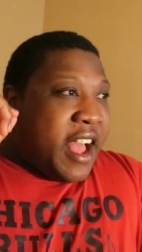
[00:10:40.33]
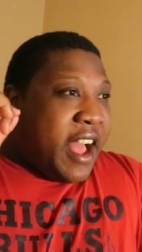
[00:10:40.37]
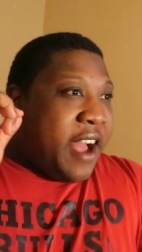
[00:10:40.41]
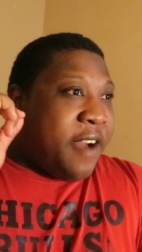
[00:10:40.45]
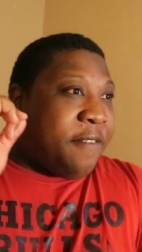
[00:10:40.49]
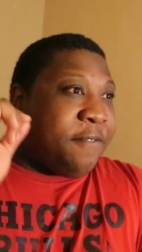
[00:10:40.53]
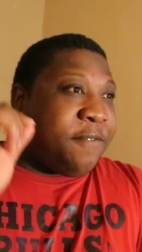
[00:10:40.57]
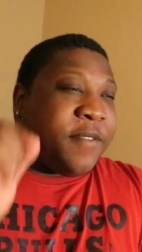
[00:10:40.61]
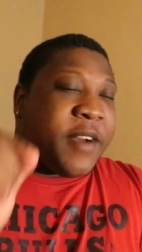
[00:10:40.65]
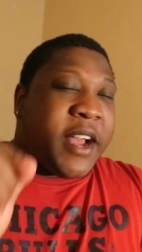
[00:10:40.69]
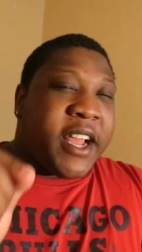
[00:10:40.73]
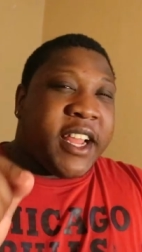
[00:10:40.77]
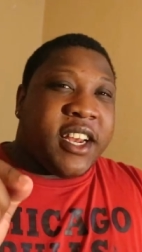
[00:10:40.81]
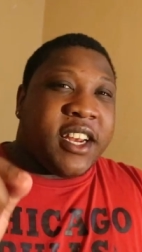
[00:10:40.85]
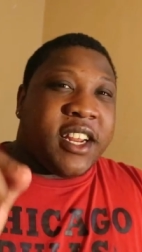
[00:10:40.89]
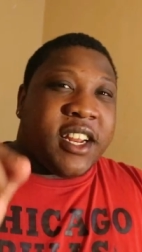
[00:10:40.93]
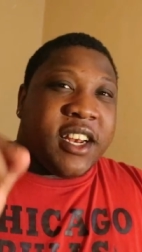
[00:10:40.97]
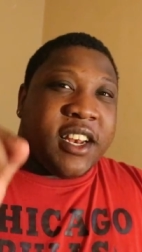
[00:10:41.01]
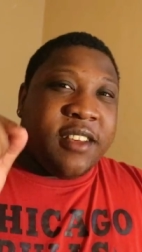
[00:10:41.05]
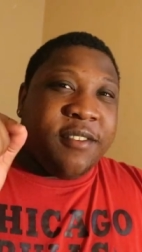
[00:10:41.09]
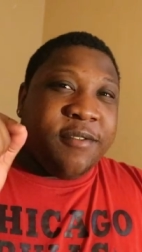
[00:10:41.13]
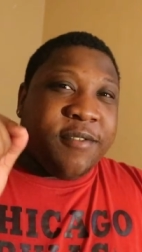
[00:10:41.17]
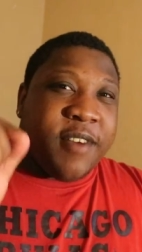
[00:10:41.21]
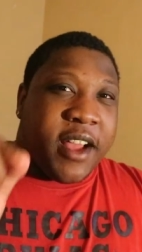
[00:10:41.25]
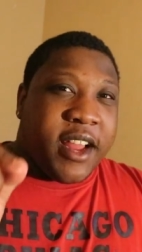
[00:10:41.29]
I
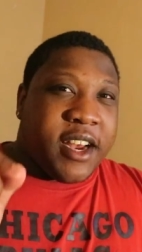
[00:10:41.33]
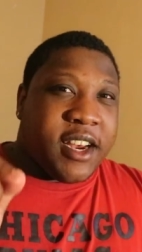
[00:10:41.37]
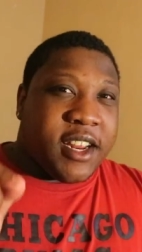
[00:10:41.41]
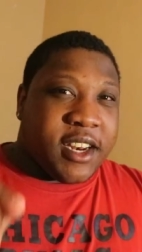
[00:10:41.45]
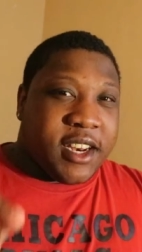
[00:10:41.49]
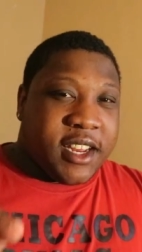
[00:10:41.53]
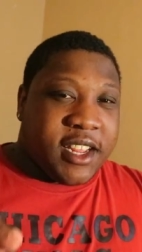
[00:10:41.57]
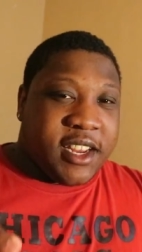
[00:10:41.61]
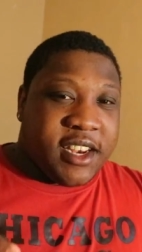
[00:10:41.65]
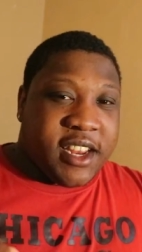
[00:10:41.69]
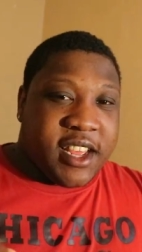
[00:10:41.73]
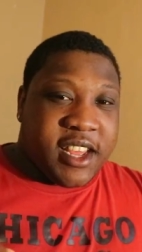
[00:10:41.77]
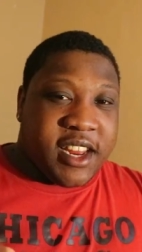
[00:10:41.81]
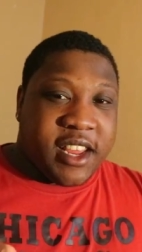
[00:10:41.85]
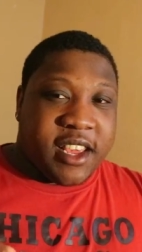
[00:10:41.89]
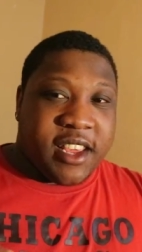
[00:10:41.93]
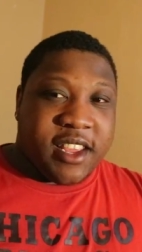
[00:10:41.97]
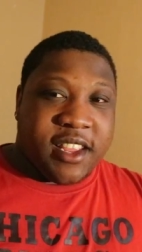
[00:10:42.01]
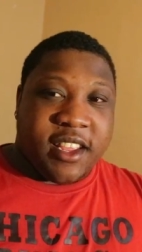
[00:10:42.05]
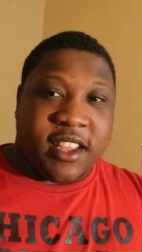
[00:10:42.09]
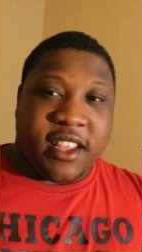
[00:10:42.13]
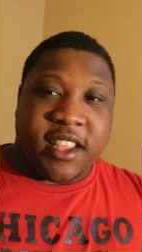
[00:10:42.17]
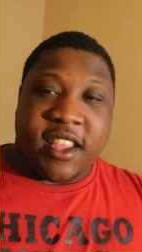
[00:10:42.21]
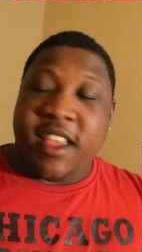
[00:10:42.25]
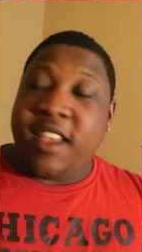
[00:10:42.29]
finally, finally did
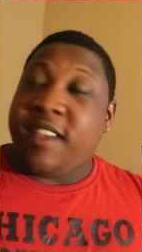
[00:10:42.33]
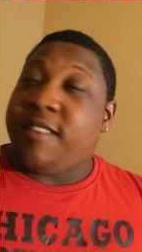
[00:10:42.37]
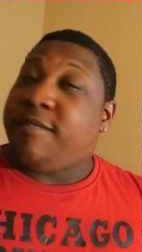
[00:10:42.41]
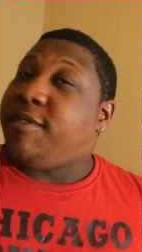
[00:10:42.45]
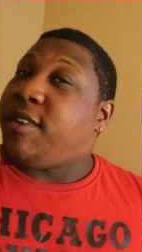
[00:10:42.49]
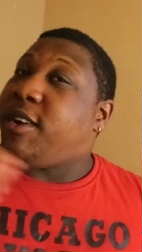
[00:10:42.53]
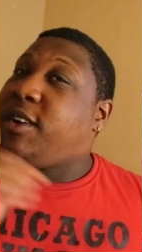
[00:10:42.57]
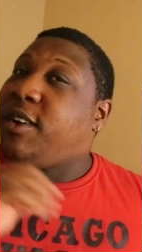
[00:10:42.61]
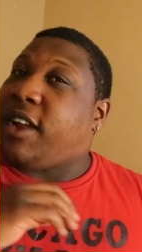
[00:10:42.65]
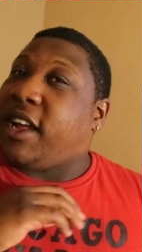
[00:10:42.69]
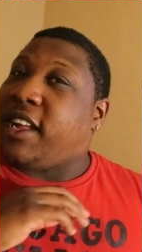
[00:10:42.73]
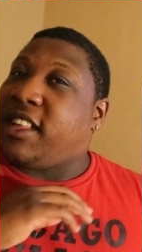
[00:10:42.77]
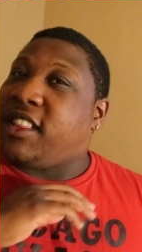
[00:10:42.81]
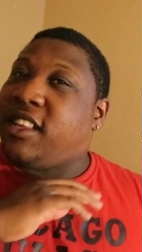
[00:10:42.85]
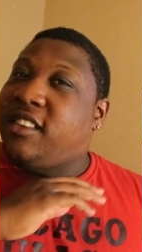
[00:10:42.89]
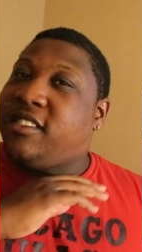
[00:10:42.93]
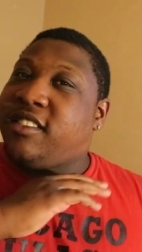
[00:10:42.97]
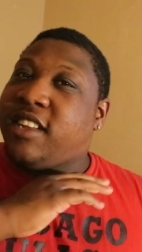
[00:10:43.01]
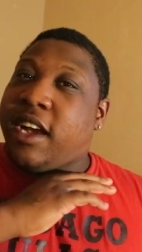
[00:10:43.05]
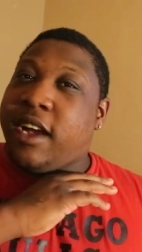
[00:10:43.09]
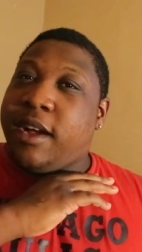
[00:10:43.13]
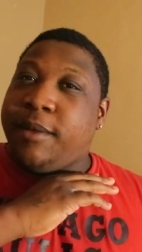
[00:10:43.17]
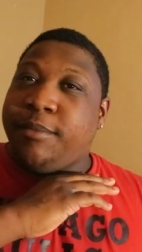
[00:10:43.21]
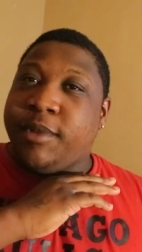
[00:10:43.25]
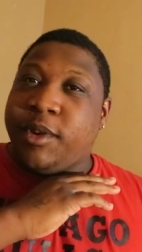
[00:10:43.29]
it. It felt like the
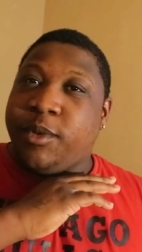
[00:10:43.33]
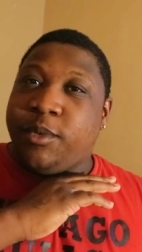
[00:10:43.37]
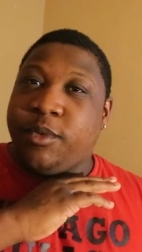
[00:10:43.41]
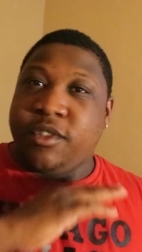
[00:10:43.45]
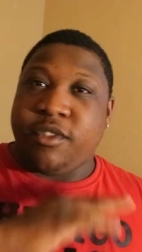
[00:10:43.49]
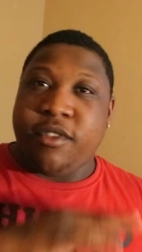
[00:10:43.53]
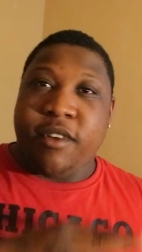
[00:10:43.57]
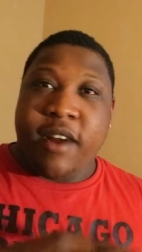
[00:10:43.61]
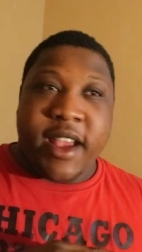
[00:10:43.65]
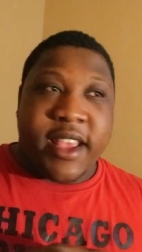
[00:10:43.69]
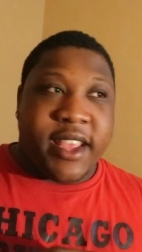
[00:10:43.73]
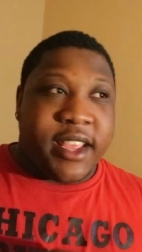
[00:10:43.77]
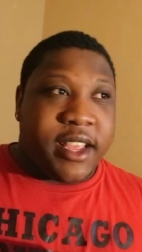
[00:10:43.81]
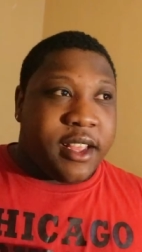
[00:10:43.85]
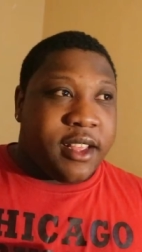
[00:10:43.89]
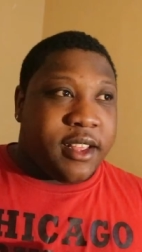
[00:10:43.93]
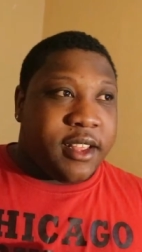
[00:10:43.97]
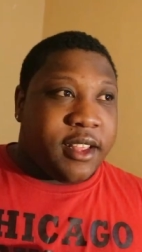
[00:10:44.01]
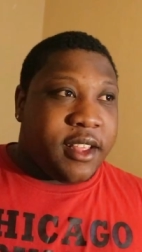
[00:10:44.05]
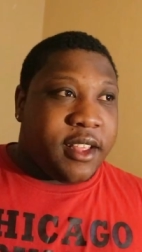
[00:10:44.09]
timing was right.